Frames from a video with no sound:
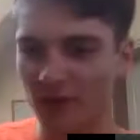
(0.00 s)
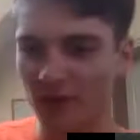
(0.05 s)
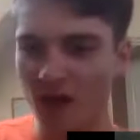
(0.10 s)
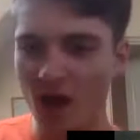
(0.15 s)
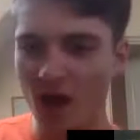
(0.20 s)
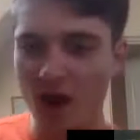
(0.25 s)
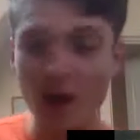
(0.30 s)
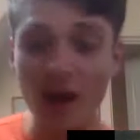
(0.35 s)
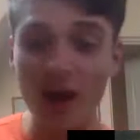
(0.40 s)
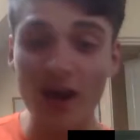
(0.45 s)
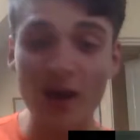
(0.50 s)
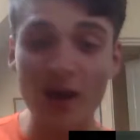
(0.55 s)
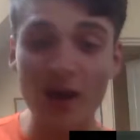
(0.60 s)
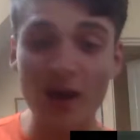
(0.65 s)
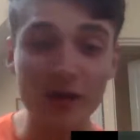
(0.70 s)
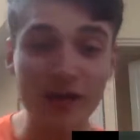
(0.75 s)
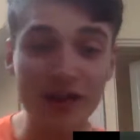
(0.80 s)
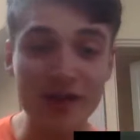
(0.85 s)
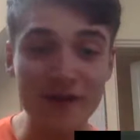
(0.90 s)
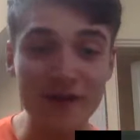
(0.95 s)
Okay, well,
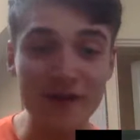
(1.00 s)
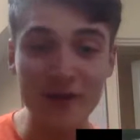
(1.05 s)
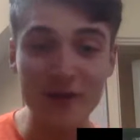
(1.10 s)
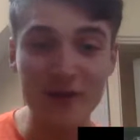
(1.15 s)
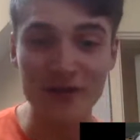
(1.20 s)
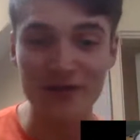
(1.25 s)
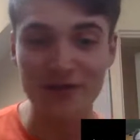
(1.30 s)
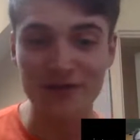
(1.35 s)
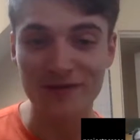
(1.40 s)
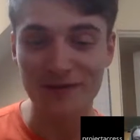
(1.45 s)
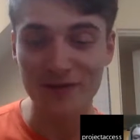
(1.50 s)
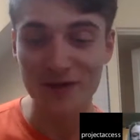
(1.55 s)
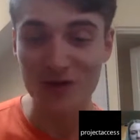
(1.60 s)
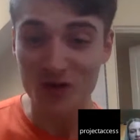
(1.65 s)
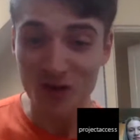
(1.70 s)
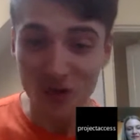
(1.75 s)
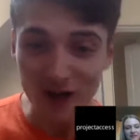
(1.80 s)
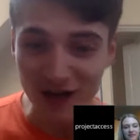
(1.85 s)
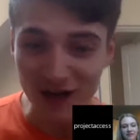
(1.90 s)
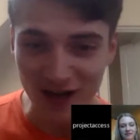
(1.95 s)
thank you everyone for
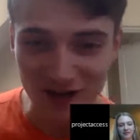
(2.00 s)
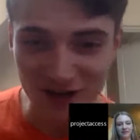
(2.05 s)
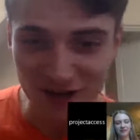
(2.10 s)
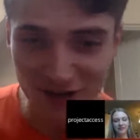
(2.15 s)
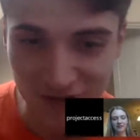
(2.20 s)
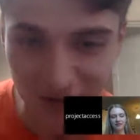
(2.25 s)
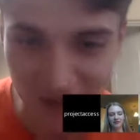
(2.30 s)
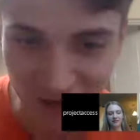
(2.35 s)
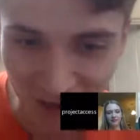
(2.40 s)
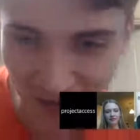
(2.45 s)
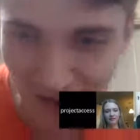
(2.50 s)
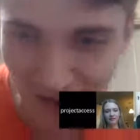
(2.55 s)
joining us today.